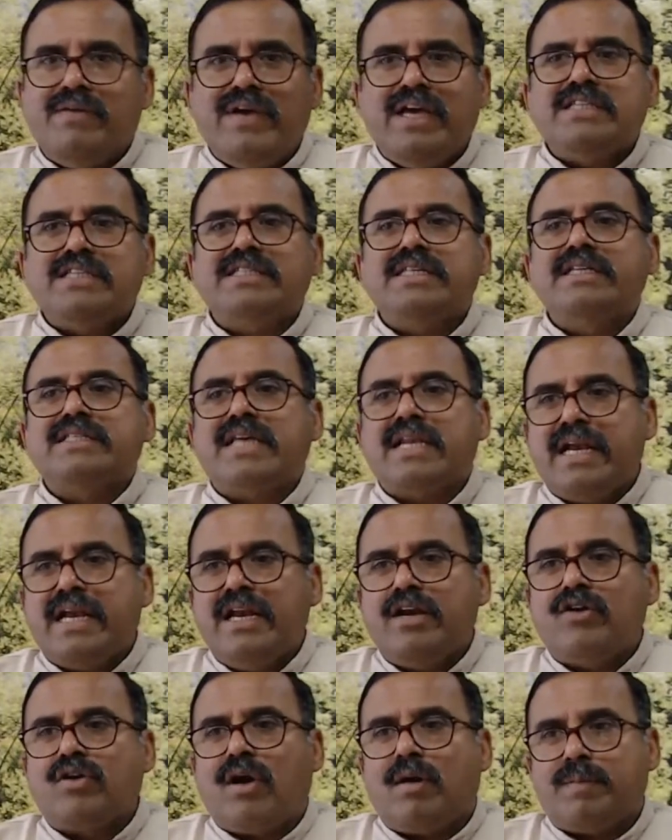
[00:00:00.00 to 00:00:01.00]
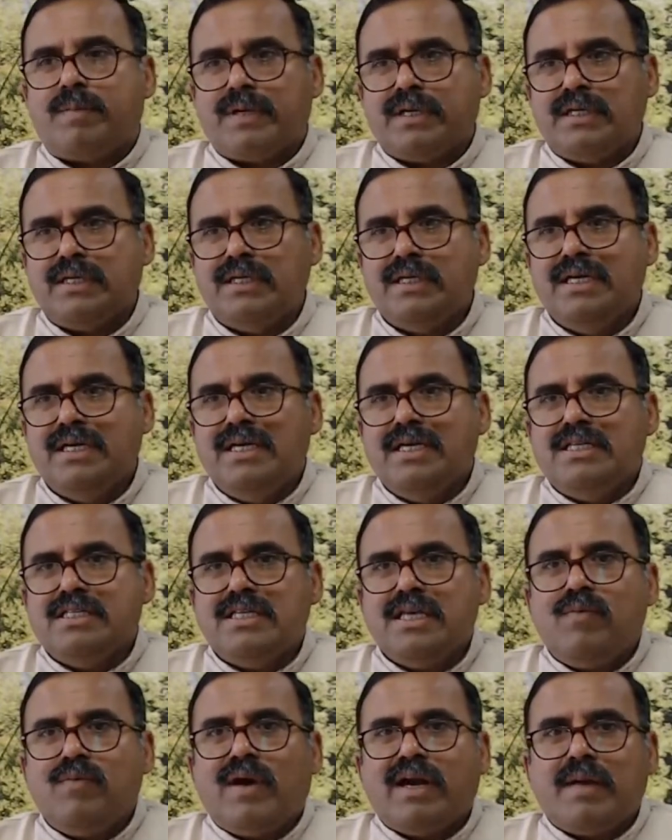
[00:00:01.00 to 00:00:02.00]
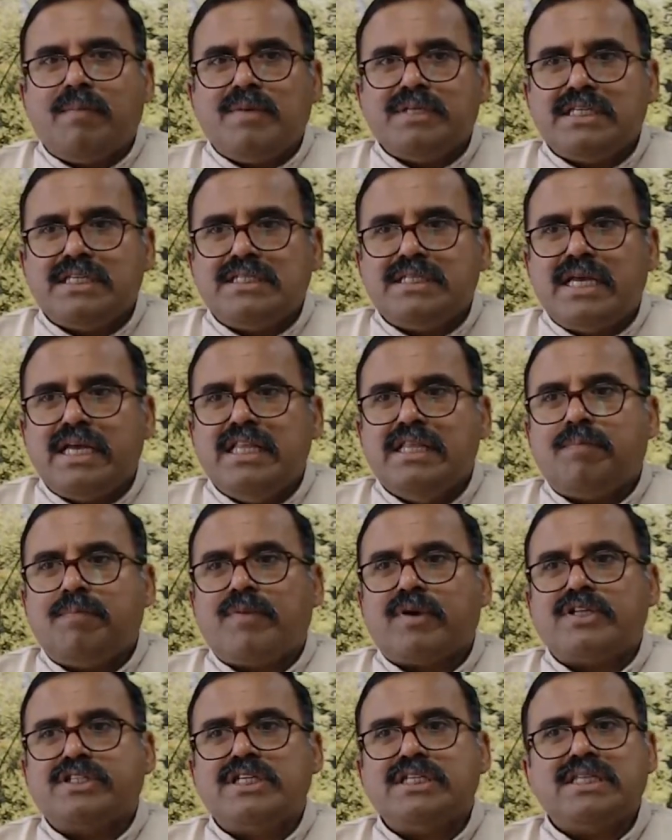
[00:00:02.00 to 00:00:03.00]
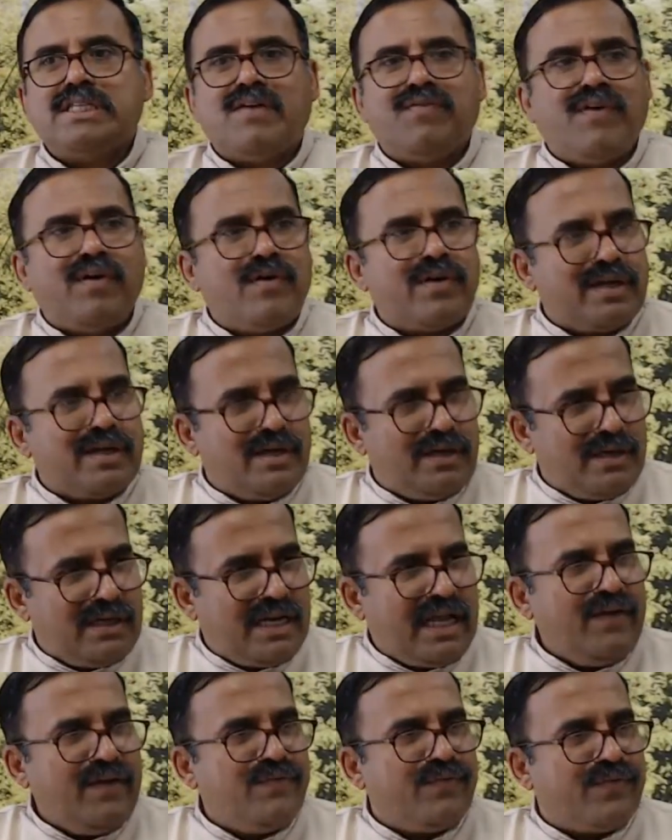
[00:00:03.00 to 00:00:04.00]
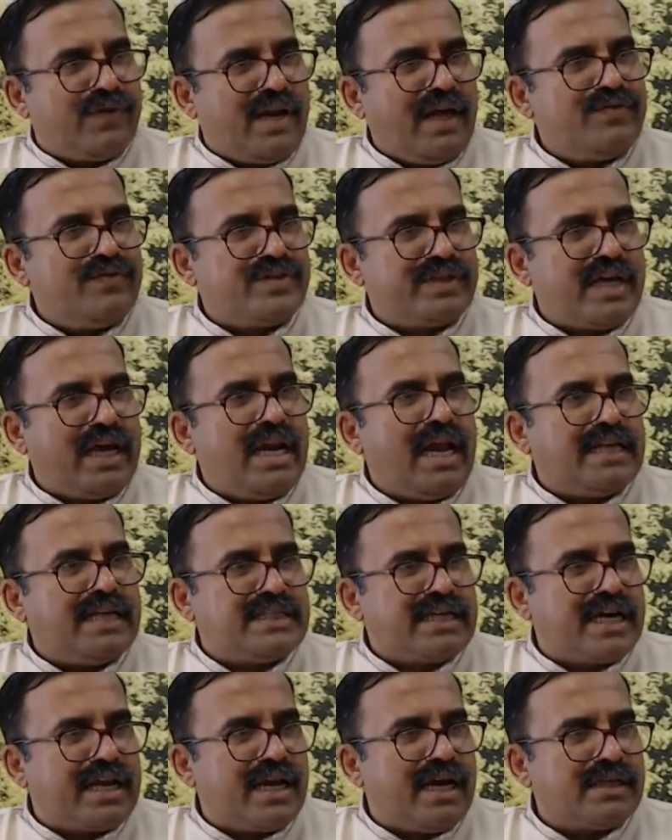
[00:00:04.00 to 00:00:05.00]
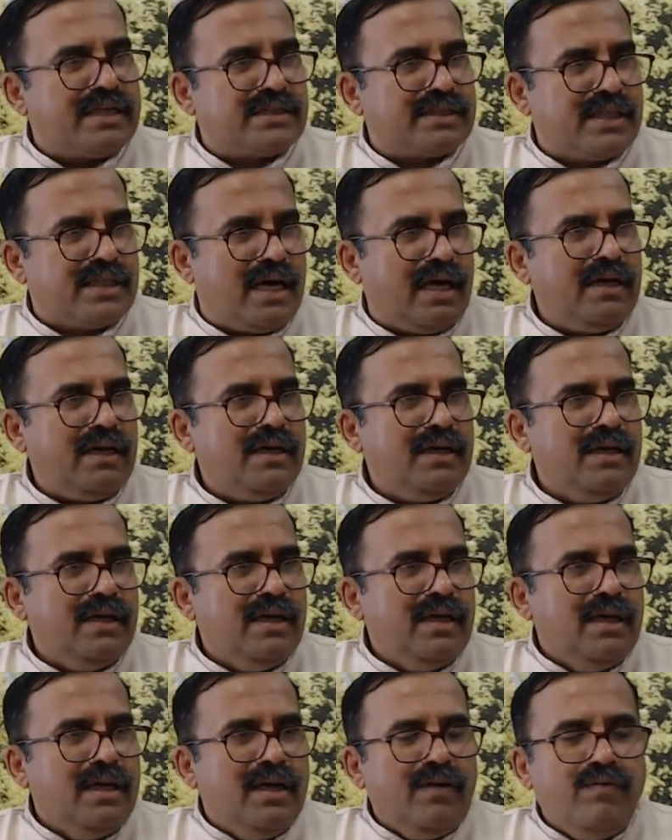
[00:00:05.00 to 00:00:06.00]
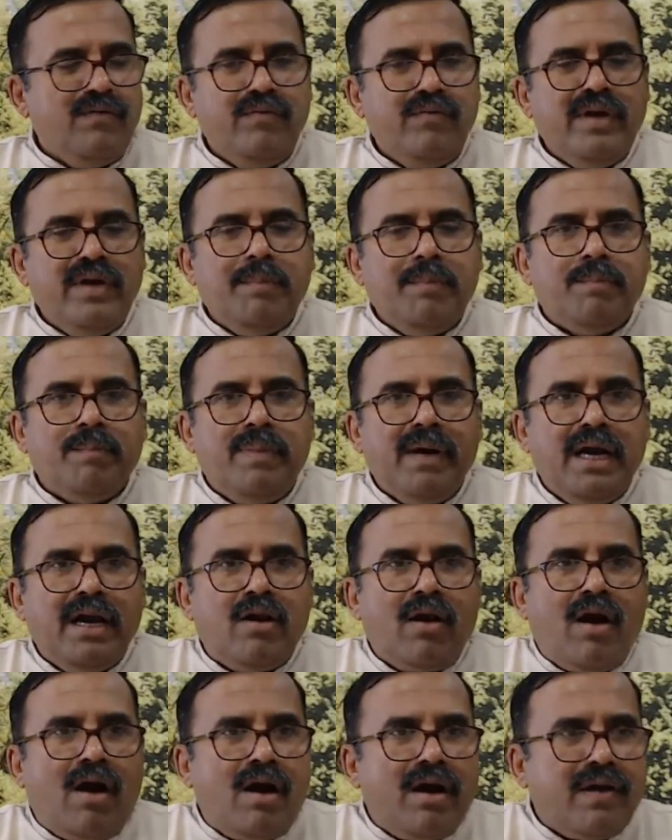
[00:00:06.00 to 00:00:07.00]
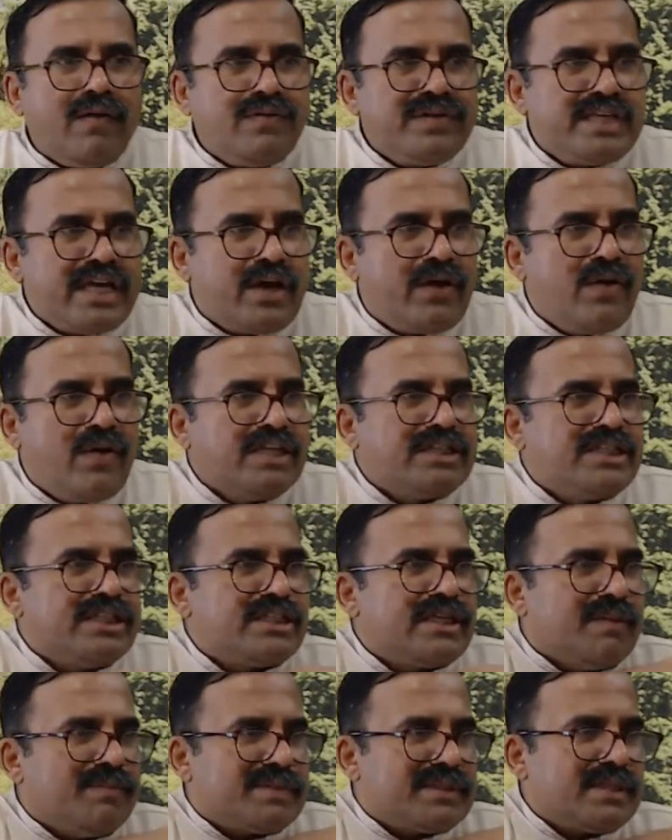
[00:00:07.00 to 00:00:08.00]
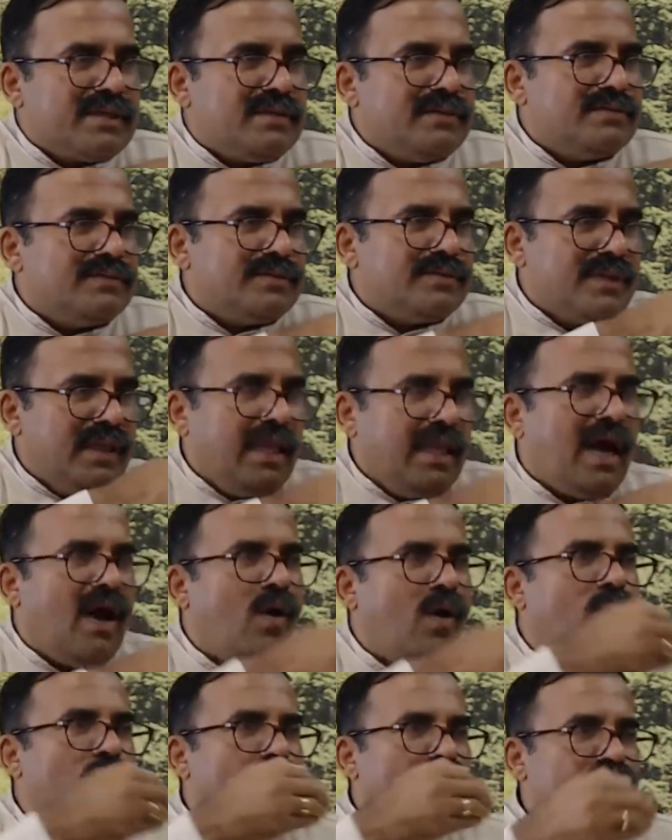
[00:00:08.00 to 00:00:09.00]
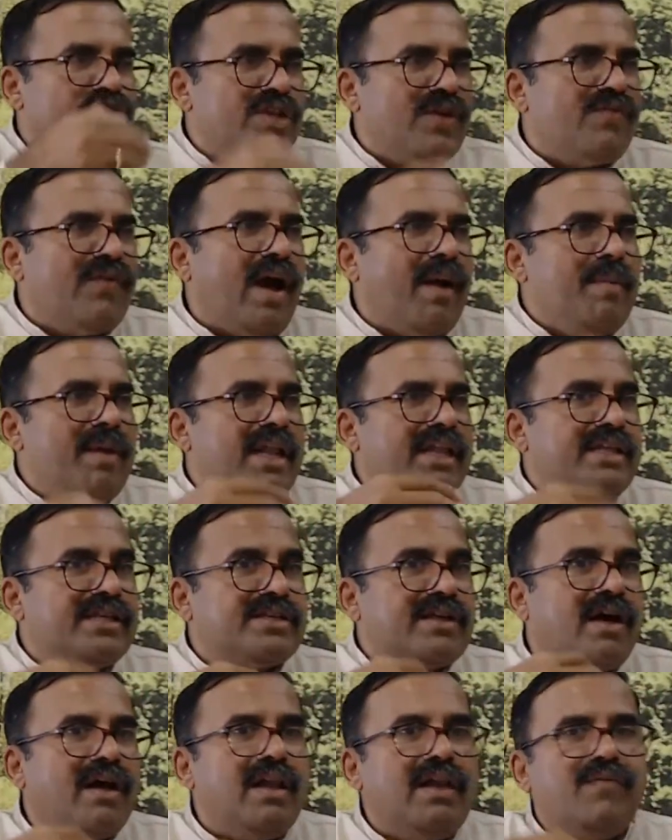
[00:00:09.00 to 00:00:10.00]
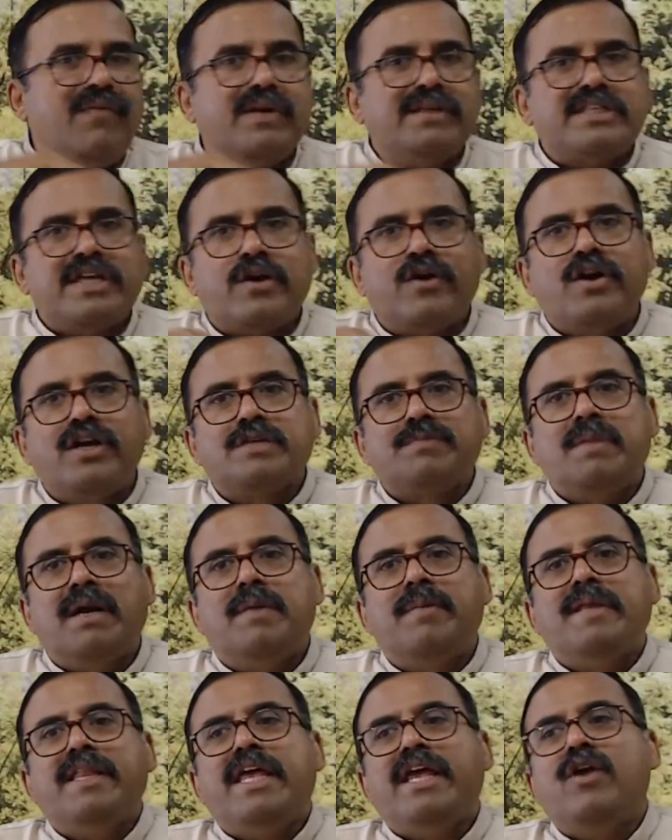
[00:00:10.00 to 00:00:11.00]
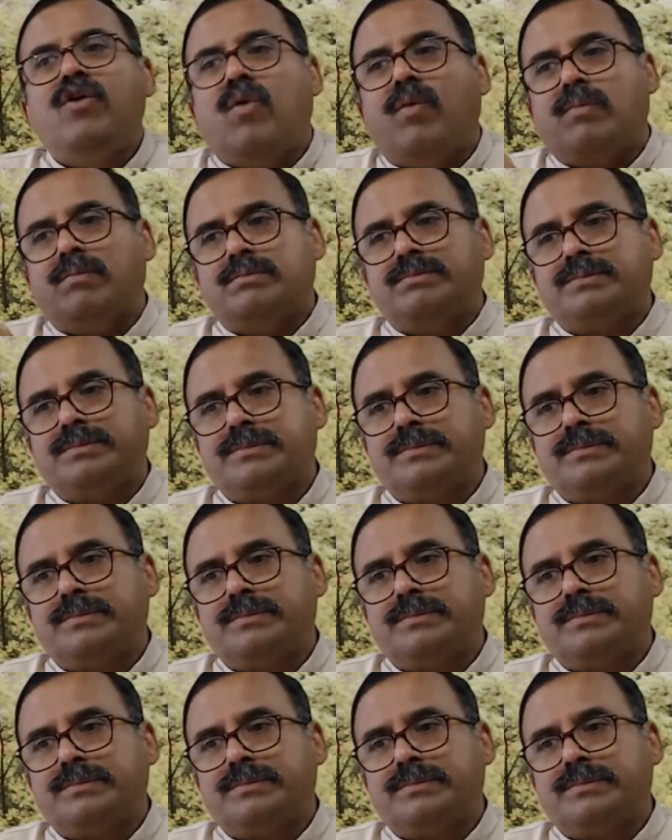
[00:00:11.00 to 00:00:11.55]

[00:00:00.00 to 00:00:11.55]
Anyways, things are getting dropped. See, what happens is that in the process of our lifestyle as a grahastha, we build a lot of security systems. The house, the family, this all security is built by the ego.